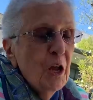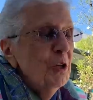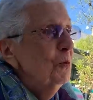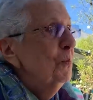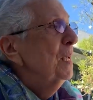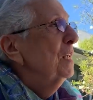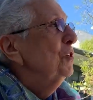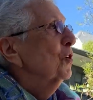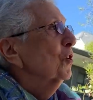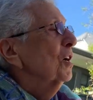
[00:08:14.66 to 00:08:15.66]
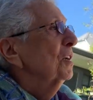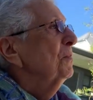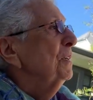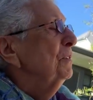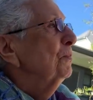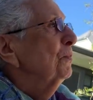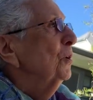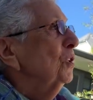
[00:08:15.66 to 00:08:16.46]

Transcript: You no, mean you mean you're gonna be backing.